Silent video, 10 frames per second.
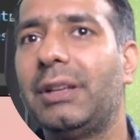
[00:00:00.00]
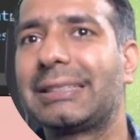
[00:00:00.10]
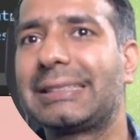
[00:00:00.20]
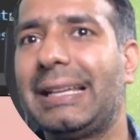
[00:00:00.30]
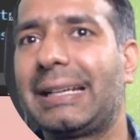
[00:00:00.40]

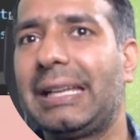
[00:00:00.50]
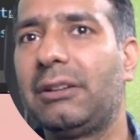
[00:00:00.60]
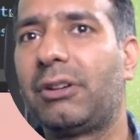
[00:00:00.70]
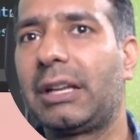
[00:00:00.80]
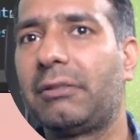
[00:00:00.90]
We are
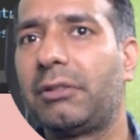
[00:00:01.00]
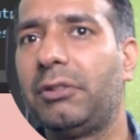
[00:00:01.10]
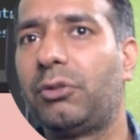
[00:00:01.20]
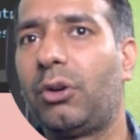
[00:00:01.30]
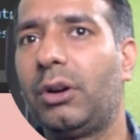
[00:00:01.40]
selecting
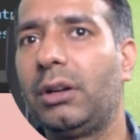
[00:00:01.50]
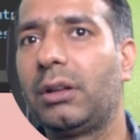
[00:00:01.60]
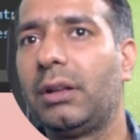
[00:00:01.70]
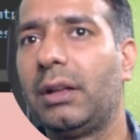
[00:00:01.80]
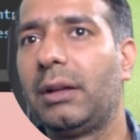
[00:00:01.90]
whatever we
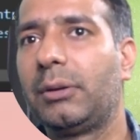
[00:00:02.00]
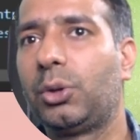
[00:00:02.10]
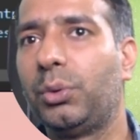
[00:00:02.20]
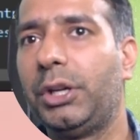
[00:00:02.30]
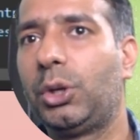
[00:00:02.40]
want
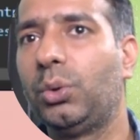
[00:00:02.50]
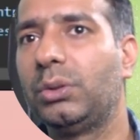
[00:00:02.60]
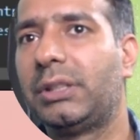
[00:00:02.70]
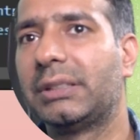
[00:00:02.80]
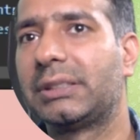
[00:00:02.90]
to
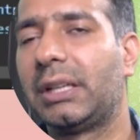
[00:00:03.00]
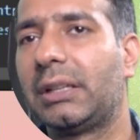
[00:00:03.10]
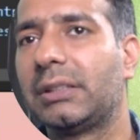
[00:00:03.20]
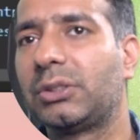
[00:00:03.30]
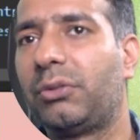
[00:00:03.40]
into this
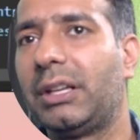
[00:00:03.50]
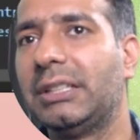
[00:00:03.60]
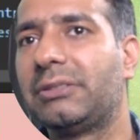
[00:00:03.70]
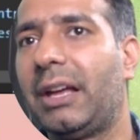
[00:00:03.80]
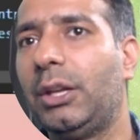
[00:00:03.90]
thing. So
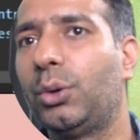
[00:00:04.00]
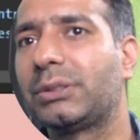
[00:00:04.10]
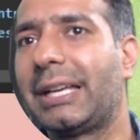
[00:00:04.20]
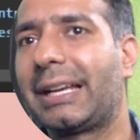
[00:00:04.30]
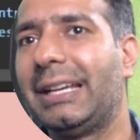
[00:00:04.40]
one is
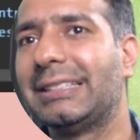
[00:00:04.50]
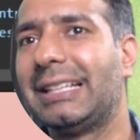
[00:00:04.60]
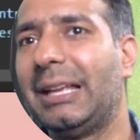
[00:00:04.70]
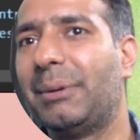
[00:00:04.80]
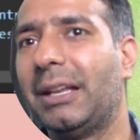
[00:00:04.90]
value, second
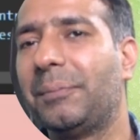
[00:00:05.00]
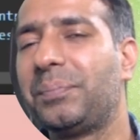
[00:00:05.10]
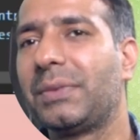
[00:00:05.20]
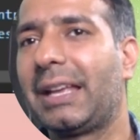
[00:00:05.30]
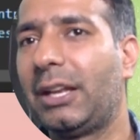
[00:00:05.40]
is label.
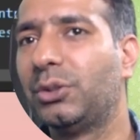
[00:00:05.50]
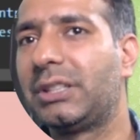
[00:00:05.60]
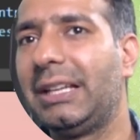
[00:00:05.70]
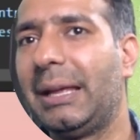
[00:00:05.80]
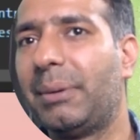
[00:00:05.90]
Can
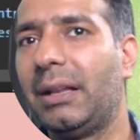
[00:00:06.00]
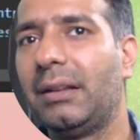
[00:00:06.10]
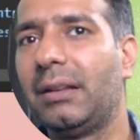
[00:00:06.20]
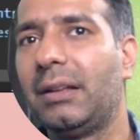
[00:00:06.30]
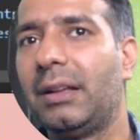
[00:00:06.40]
you see
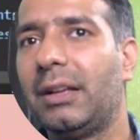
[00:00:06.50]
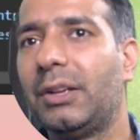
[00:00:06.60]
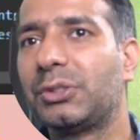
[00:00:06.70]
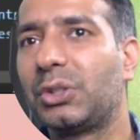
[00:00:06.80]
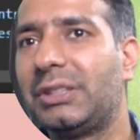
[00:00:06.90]
label?
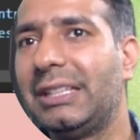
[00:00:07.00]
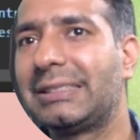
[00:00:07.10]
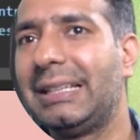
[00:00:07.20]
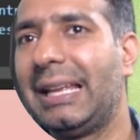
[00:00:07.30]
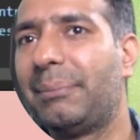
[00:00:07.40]
So
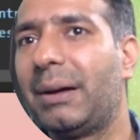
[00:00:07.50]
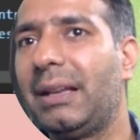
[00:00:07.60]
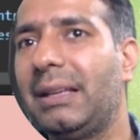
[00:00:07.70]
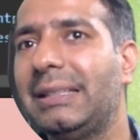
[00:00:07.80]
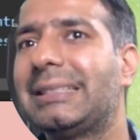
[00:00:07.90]
this
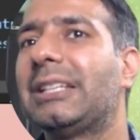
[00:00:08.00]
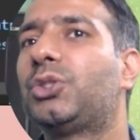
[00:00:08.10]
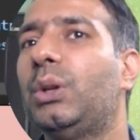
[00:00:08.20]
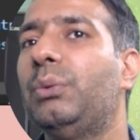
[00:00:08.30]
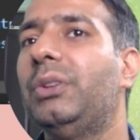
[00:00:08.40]
label is
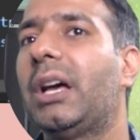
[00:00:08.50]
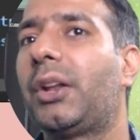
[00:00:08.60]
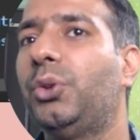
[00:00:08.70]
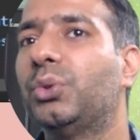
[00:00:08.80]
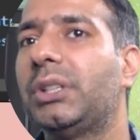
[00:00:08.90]
actually
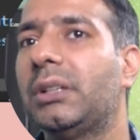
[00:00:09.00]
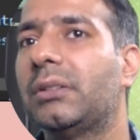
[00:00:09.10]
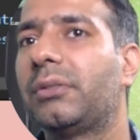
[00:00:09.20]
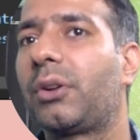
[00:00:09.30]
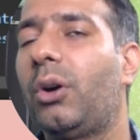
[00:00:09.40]
we are
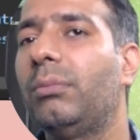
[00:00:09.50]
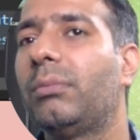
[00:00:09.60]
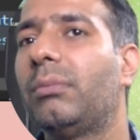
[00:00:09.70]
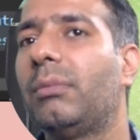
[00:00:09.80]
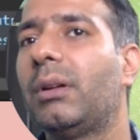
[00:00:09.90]
using
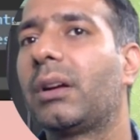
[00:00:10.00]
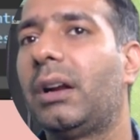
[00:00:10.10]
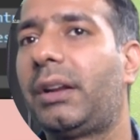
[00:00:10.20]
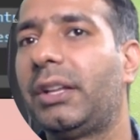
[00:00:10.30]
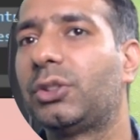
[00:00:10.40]
from
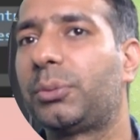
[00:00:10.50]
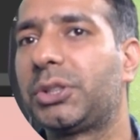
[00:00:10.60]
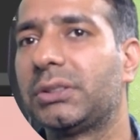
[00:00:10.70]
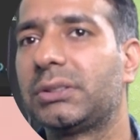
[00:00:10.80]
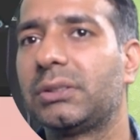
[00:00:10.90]
countries
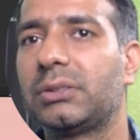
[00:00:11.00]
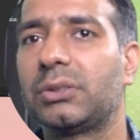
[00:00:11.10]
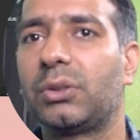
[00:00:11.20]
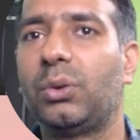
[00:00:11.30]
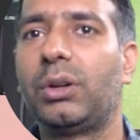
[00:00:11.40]
options.
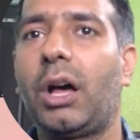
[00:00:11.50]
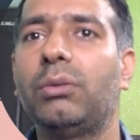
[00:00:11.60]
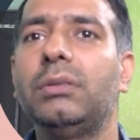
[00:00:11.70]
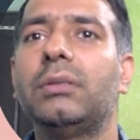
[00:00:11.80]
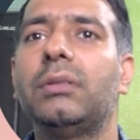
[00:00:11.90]
So go
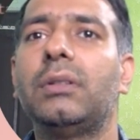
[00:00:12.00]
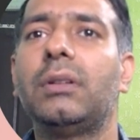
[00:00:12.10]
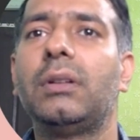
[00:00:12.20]
down.